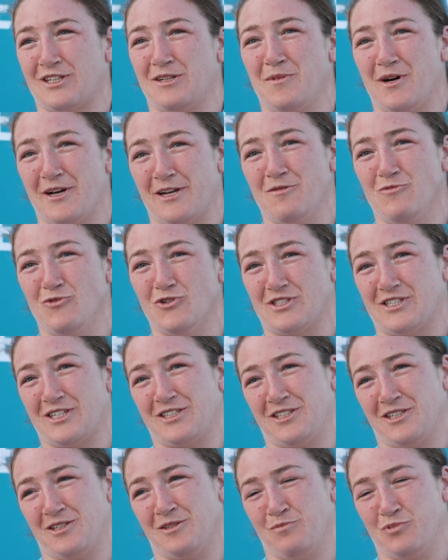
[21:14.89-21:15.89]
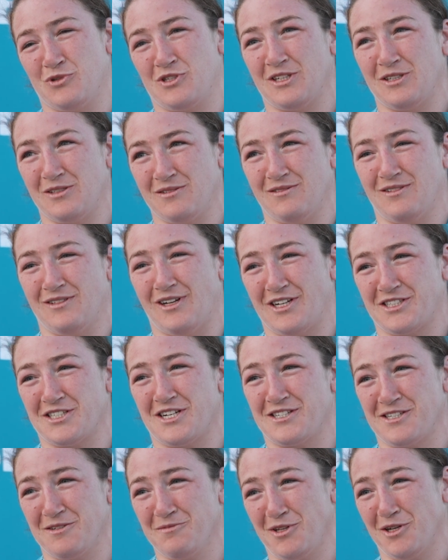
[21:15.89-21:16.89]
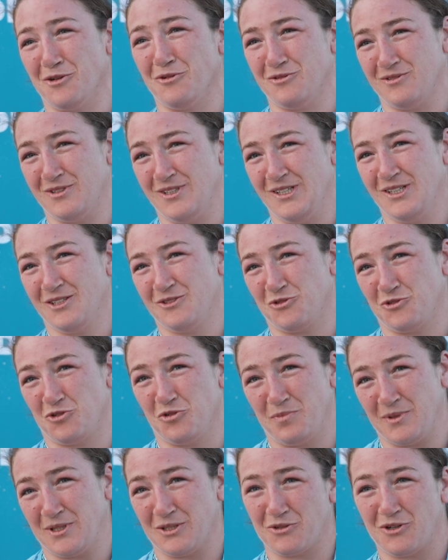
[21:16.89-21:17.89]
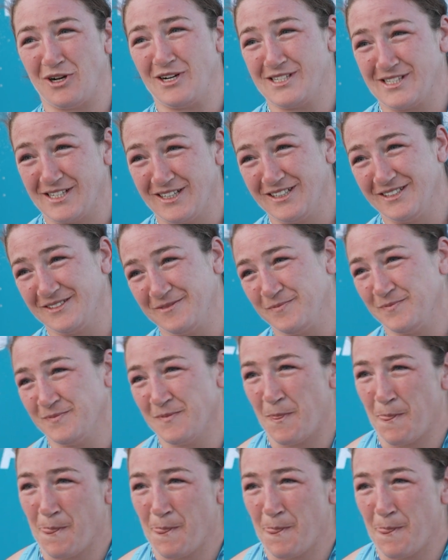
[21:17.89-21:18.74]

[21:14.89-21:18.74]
They support us, but I felt nervous because I didn't want to let them down.